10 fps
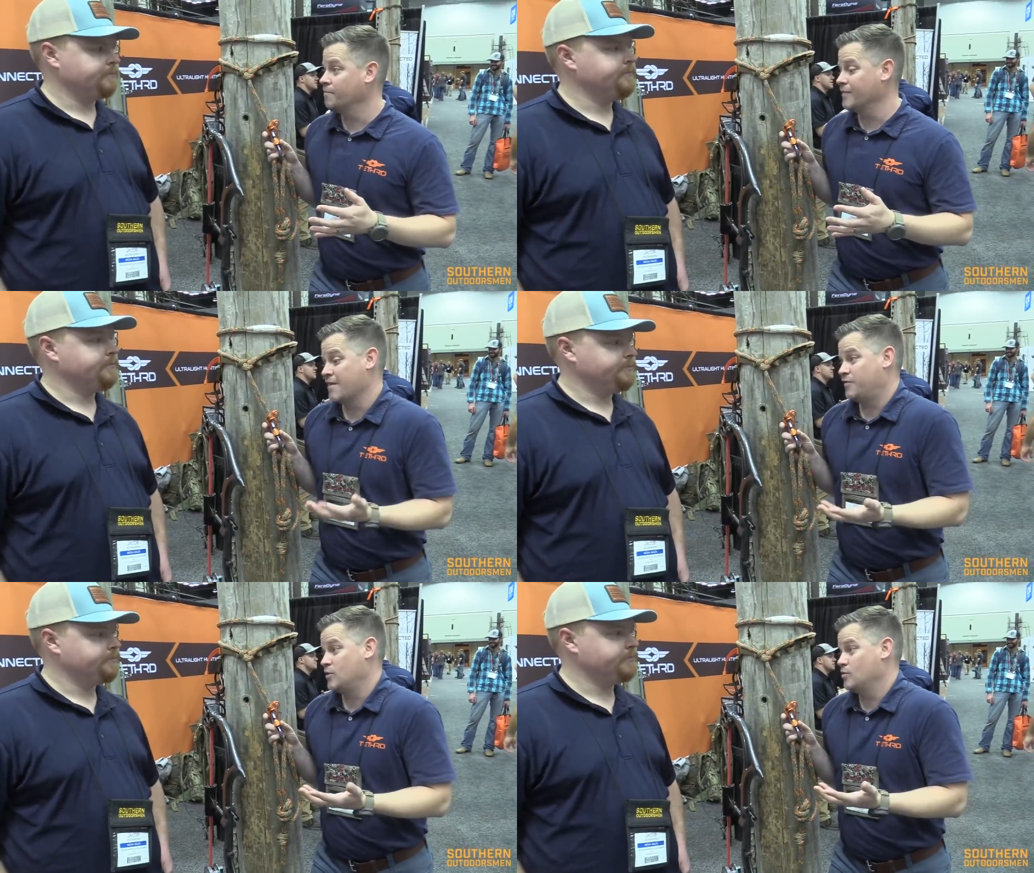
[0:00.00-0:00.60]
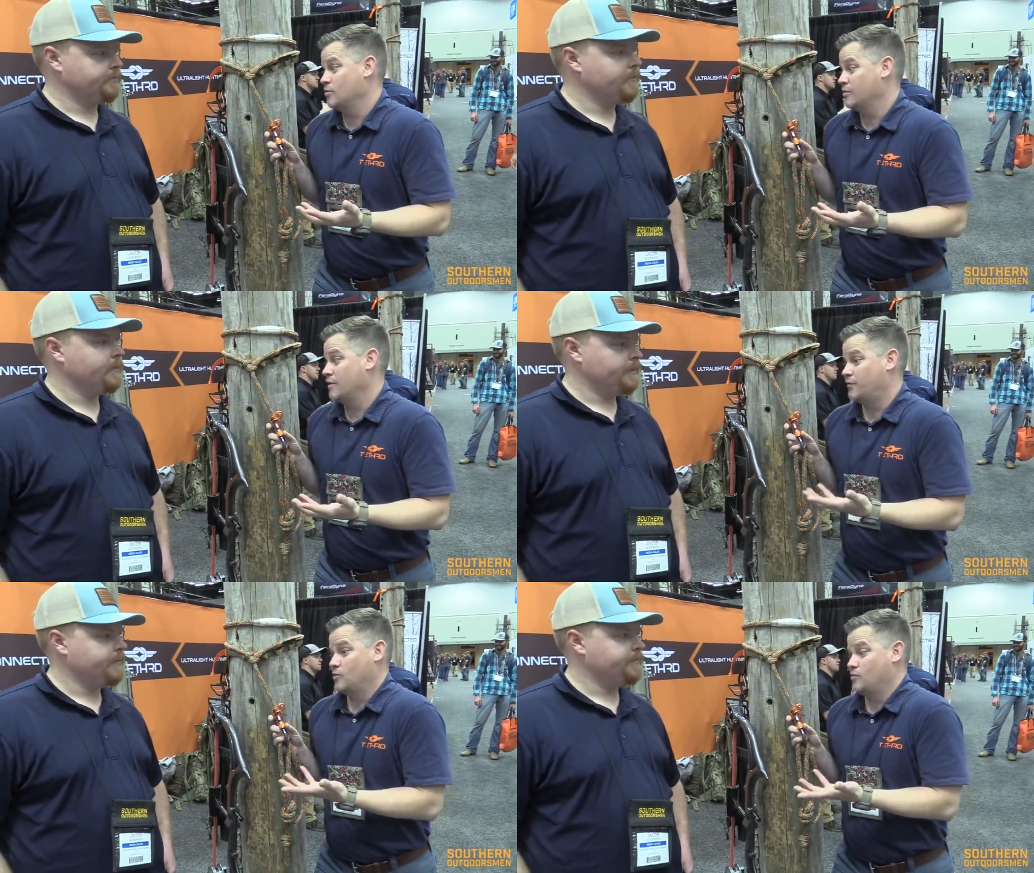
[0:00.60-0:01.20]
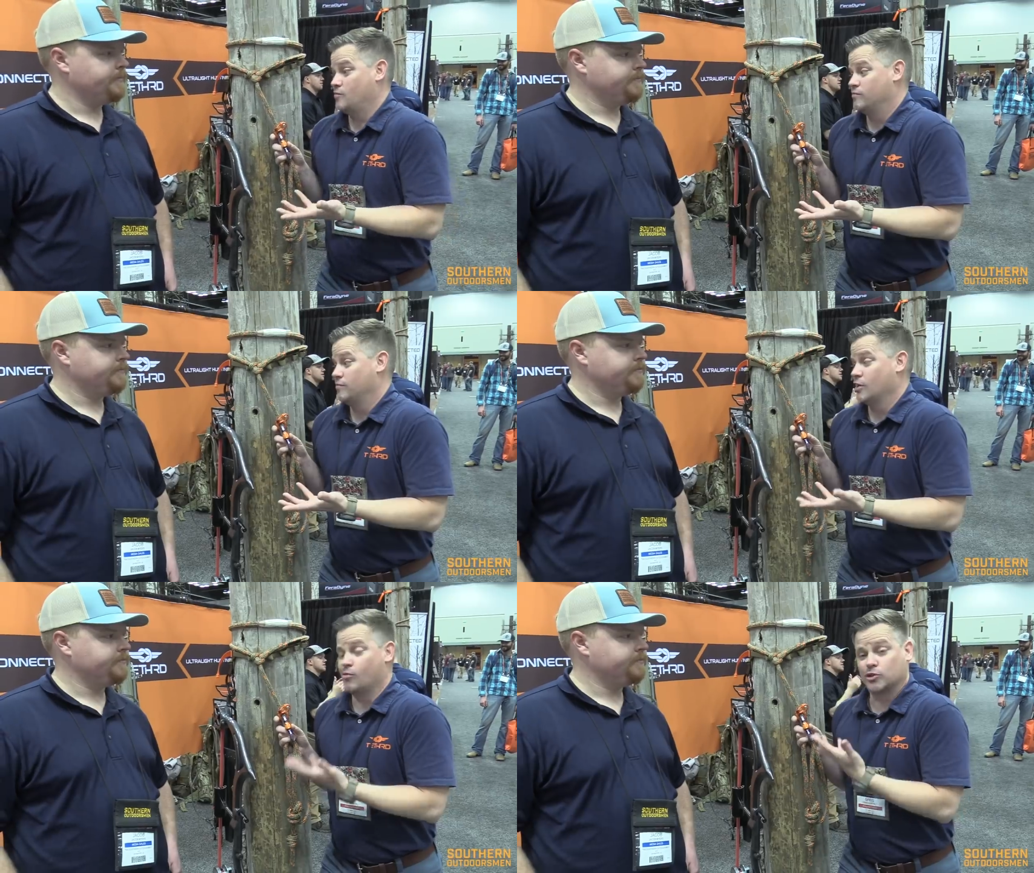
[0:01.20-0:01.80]
Speaker 1: if you if you you
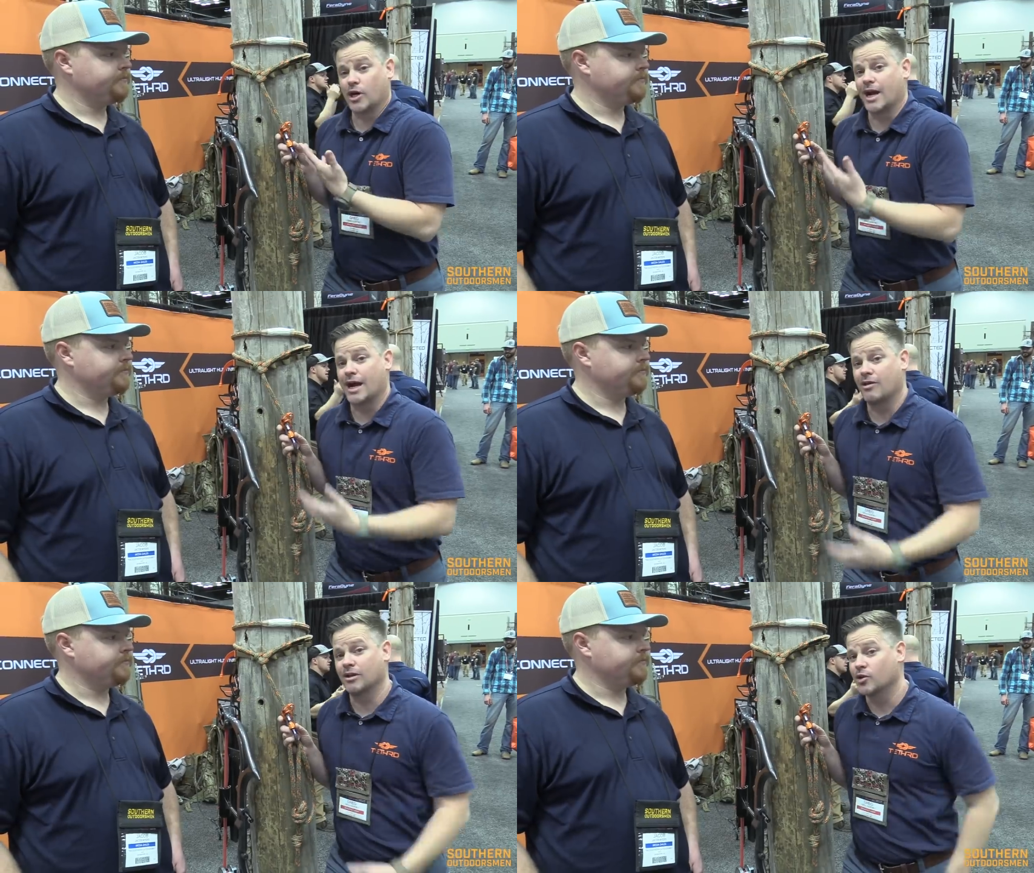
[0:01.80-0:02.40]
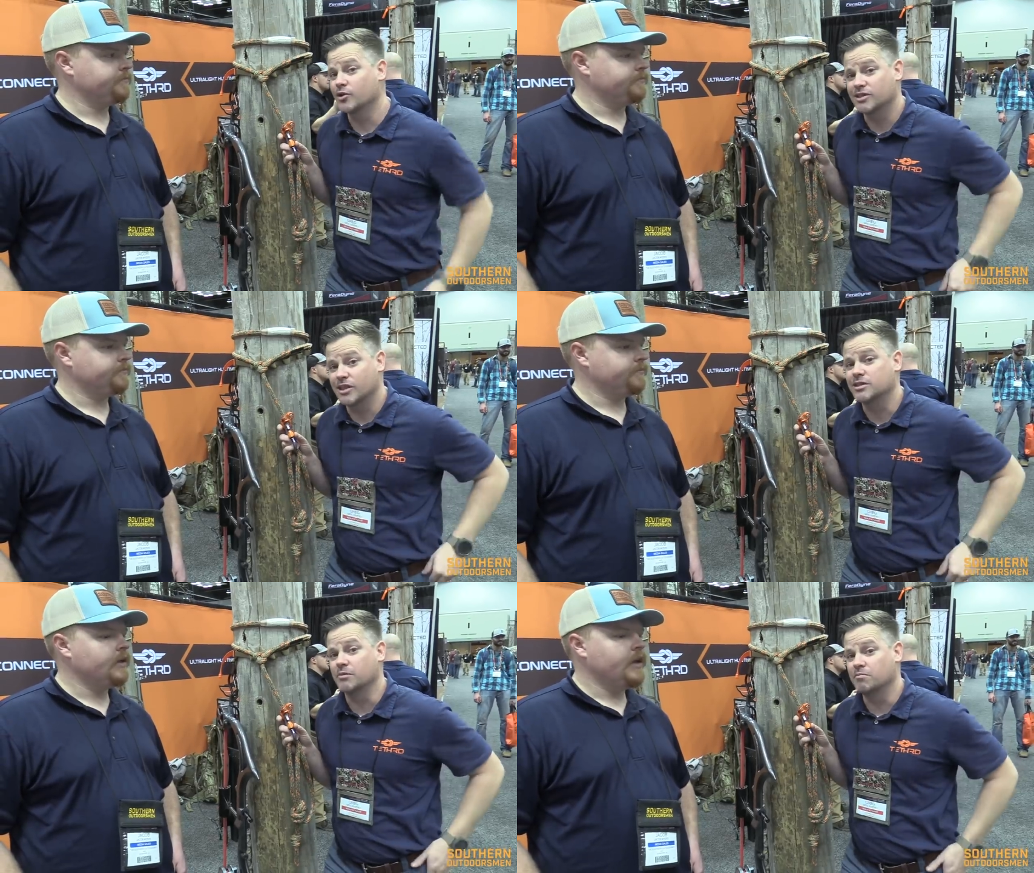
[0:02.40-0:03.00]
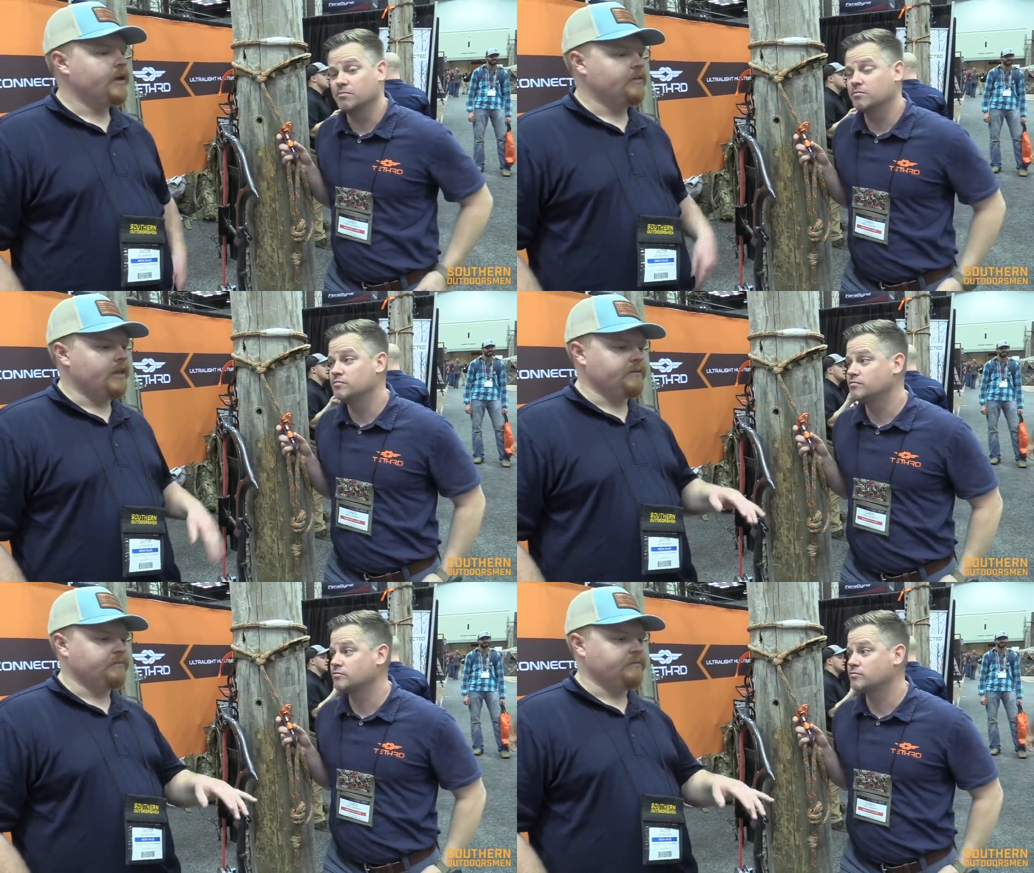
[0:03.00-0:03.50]
know try it out and learn the system that,